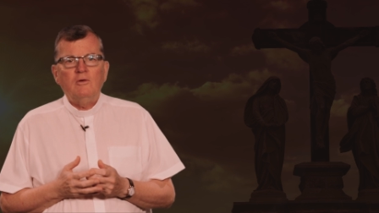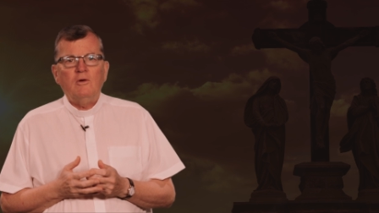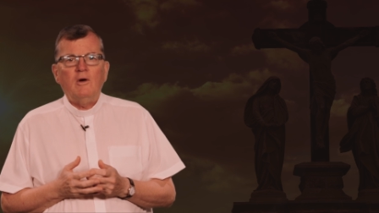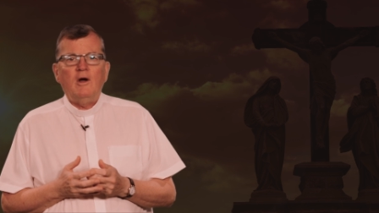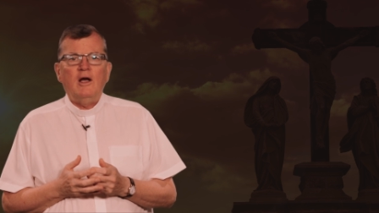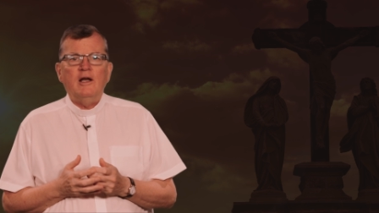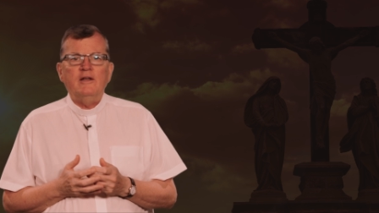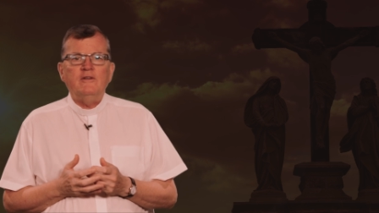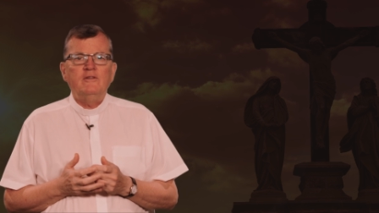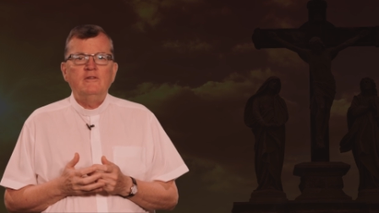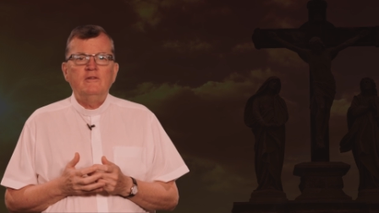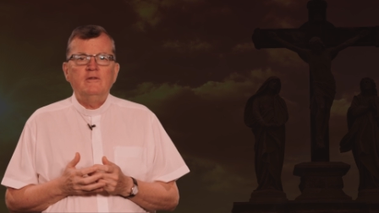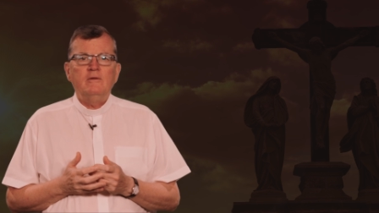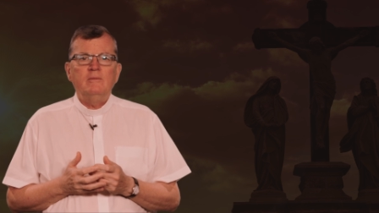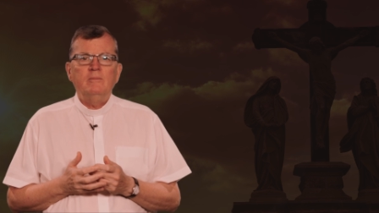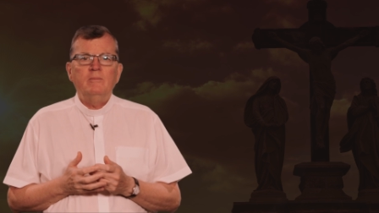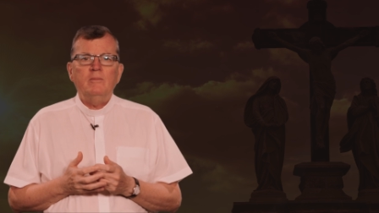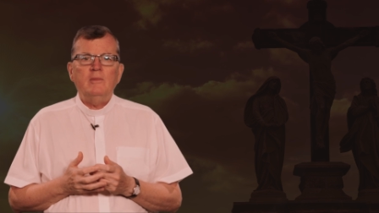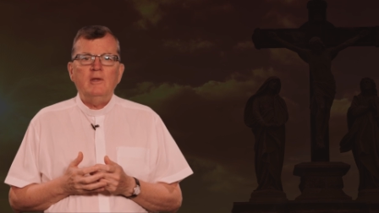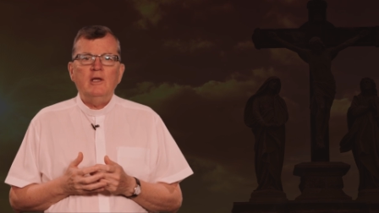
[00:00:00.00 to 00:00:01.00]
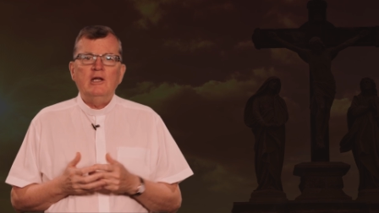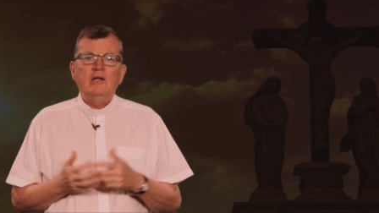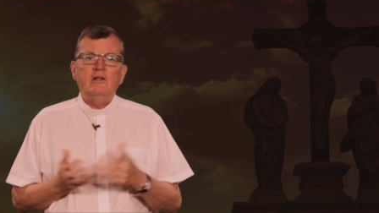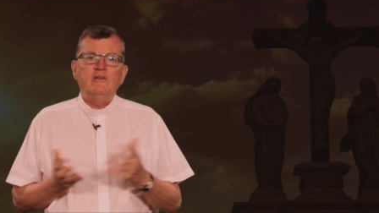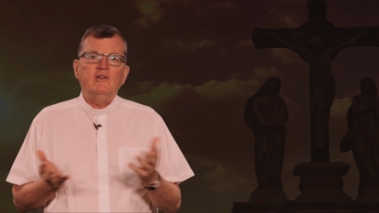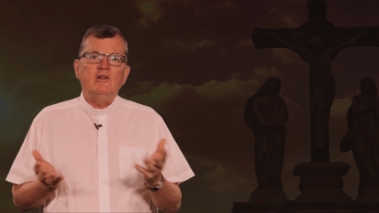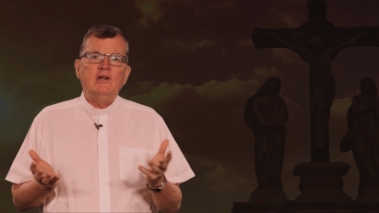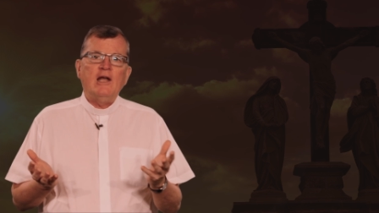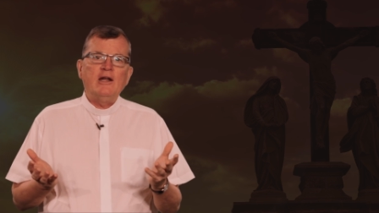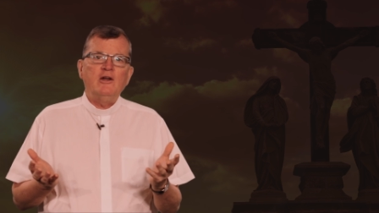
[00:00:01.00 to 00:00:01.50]
Christ, it
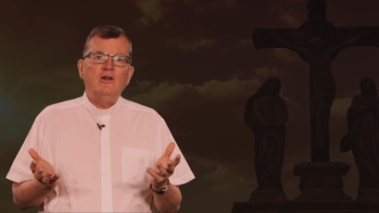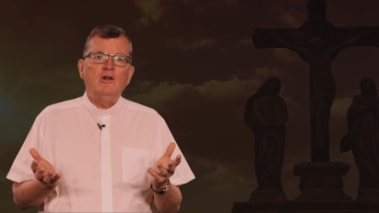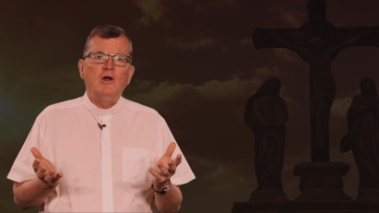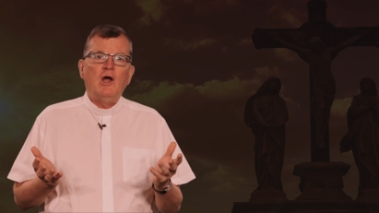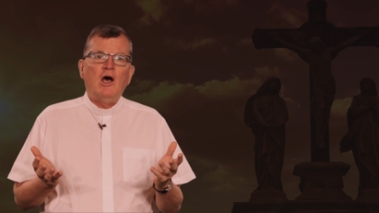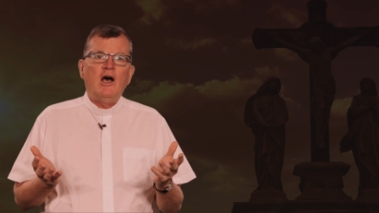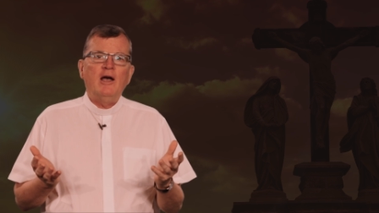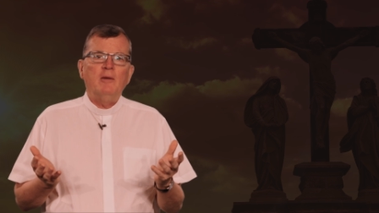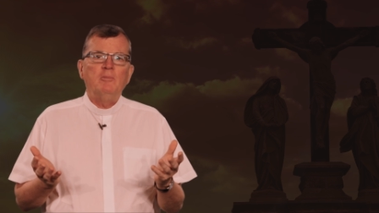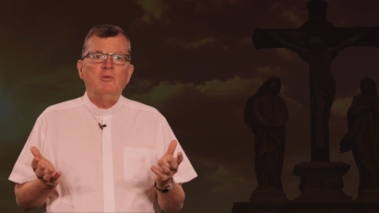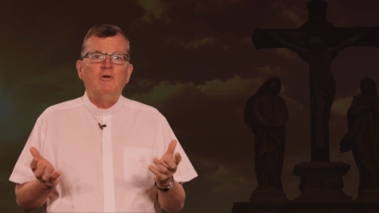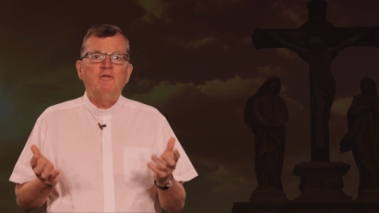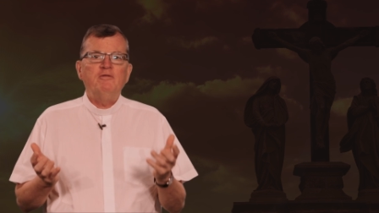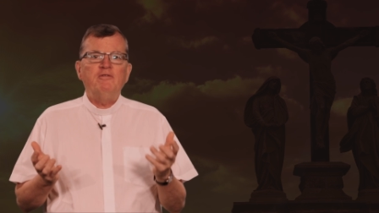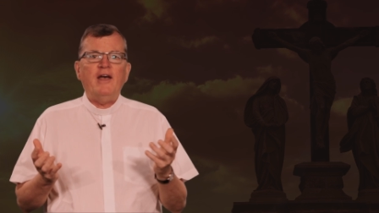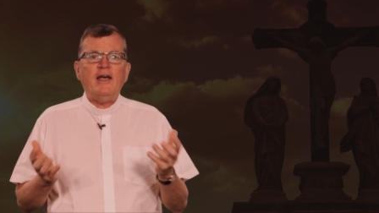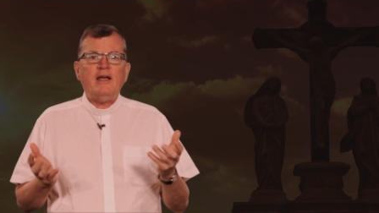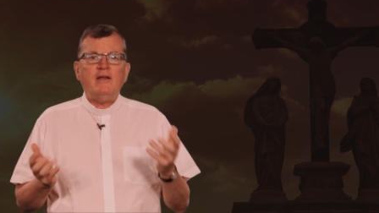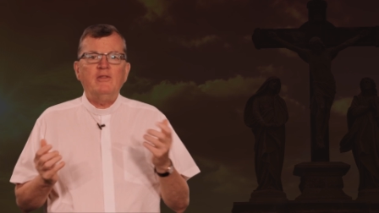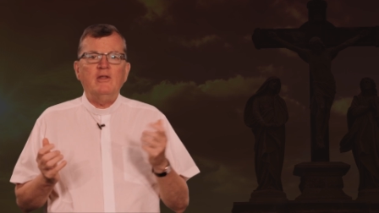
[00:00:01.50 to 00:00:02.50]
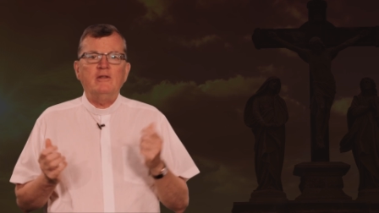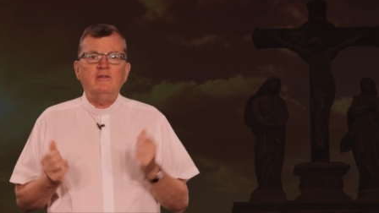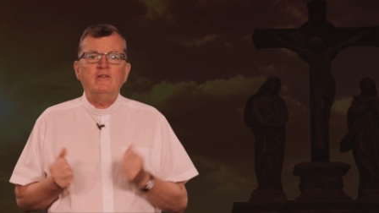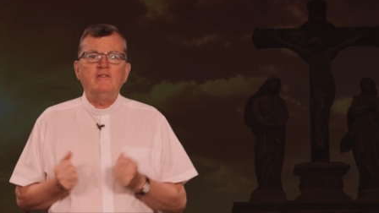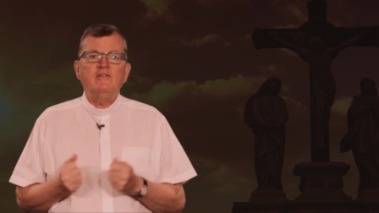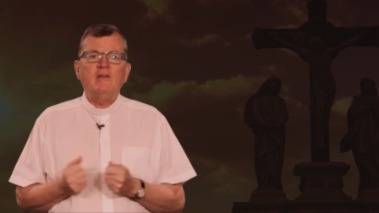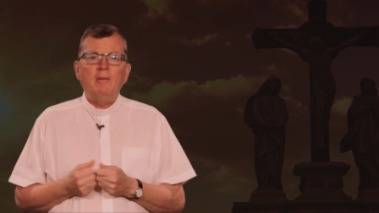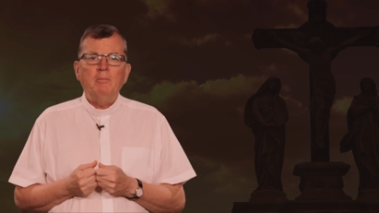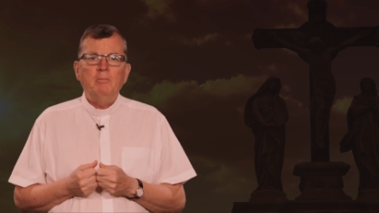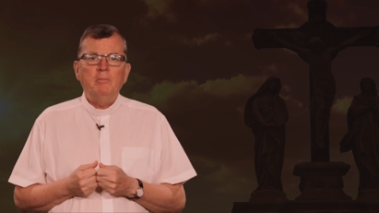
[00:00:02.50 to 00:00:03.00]
is an undeniable fact that
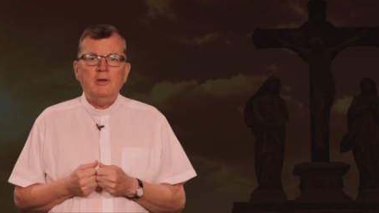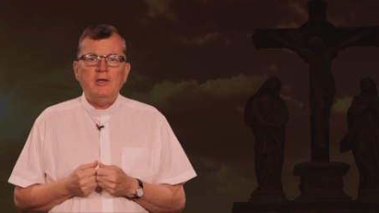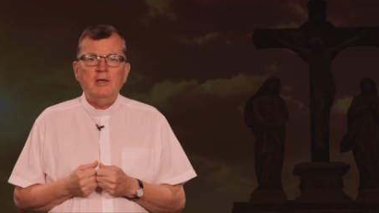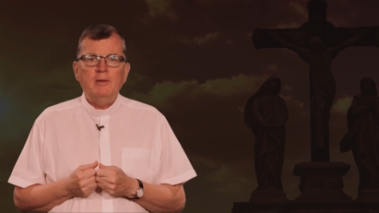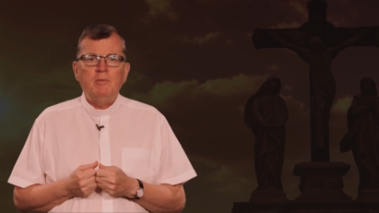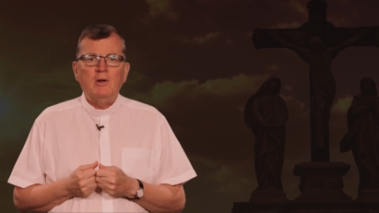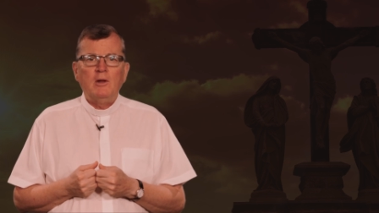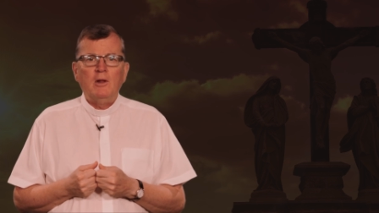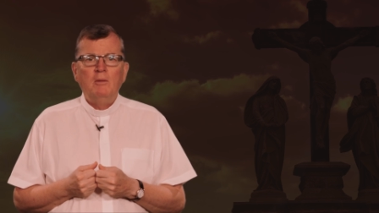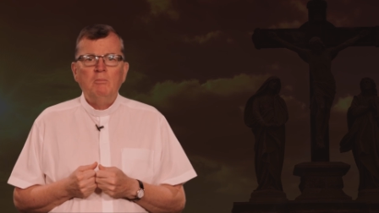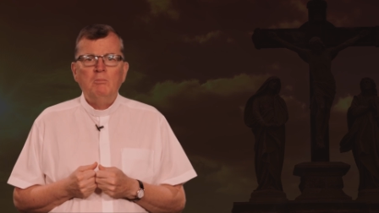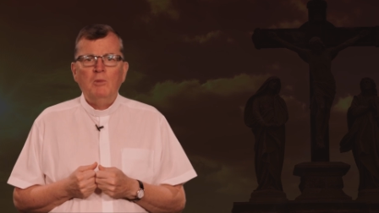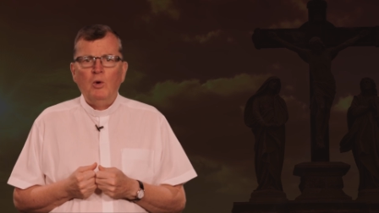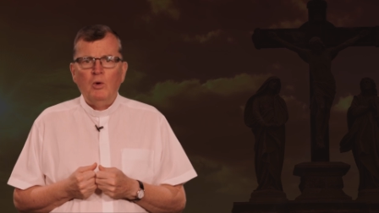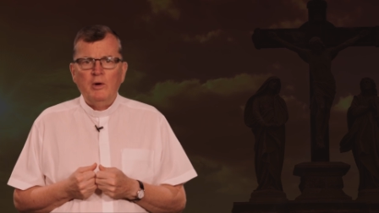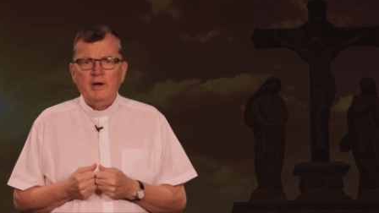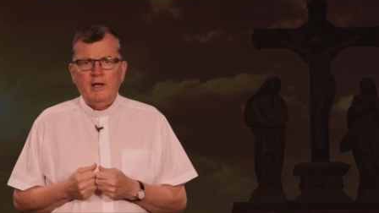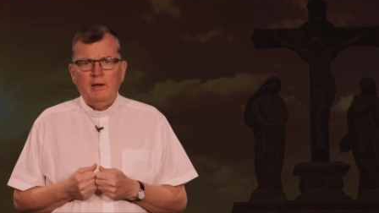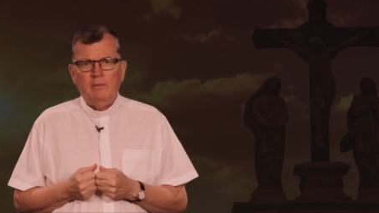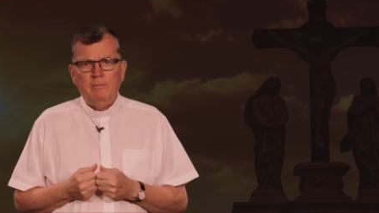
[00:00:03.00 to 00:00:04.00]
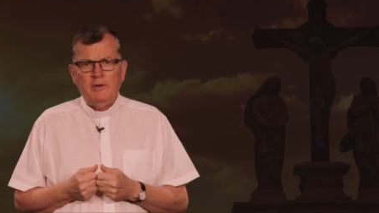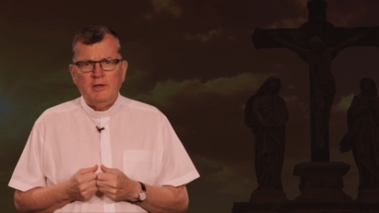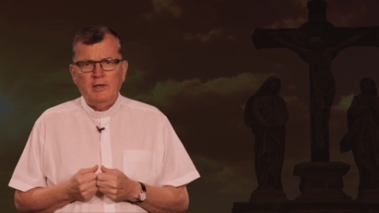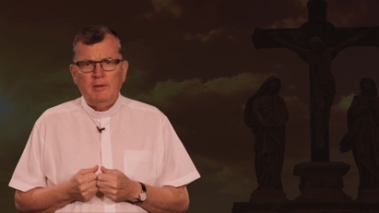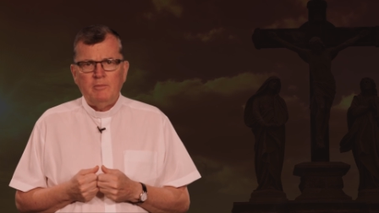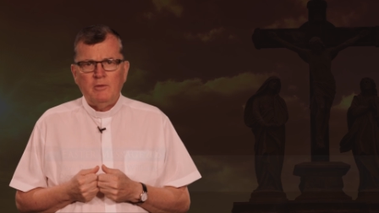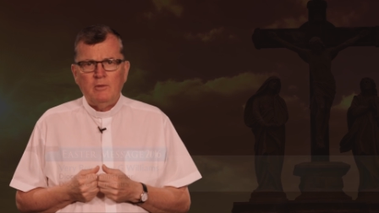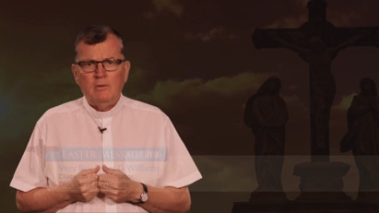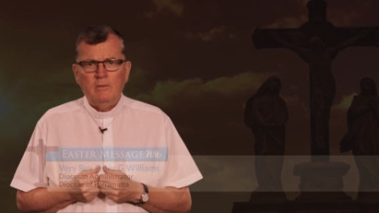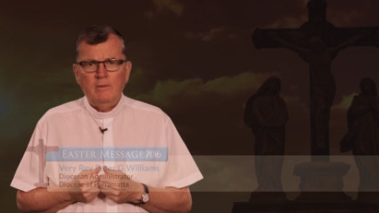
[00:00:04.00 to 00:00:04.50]
some people are morning
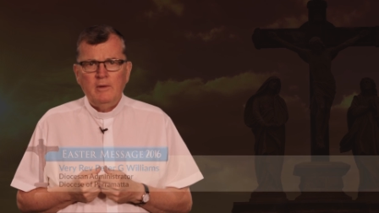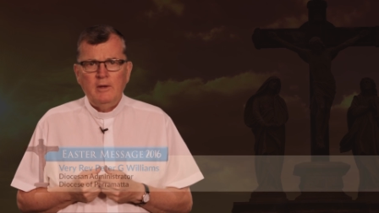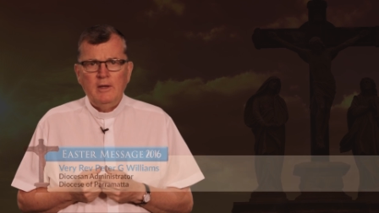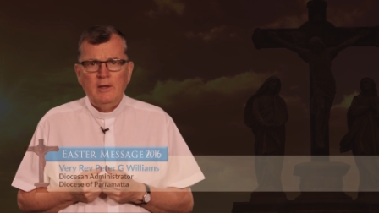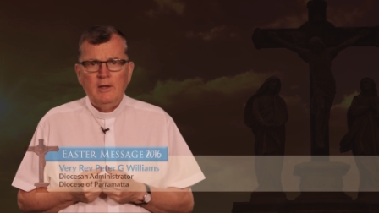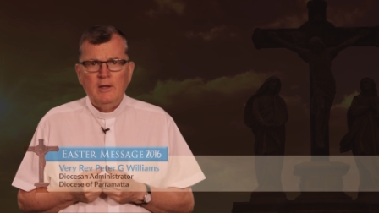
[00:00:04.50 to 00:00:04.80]
people